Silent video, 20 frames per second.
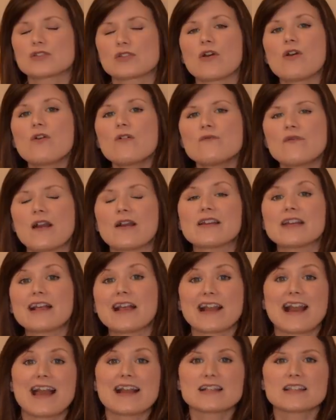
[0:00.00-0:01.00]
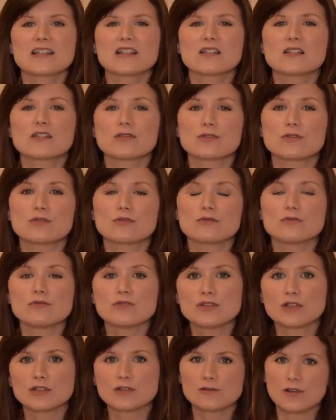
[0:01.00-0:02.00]
so very connected to
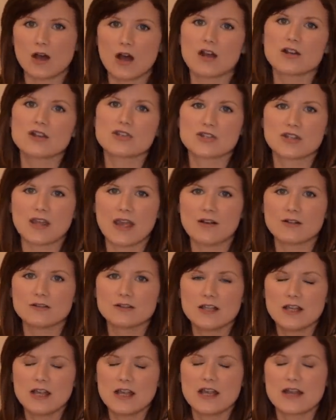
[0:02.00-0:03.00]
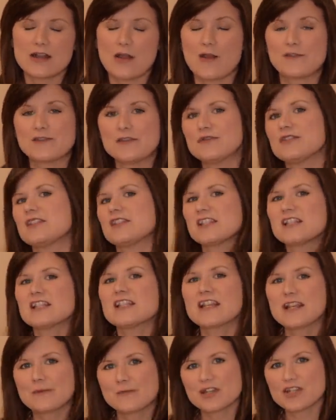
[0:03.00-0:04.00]
the large scale. Now, if you've seen
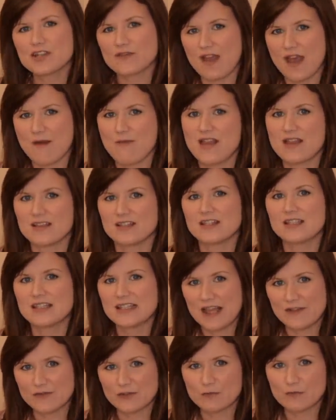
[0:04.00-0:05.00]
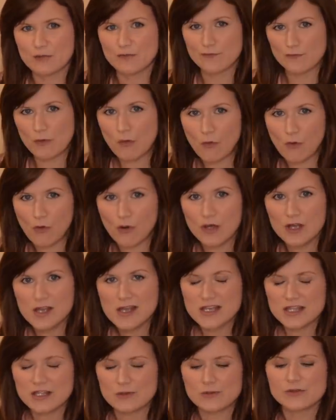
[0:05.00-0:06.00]
an image of M87 before,
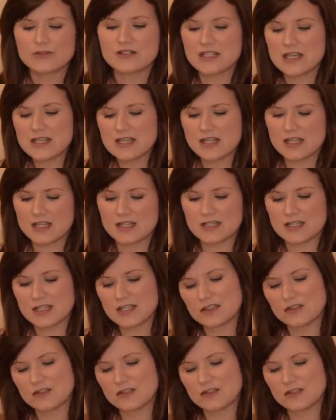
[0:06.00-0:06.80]
you will see that it's this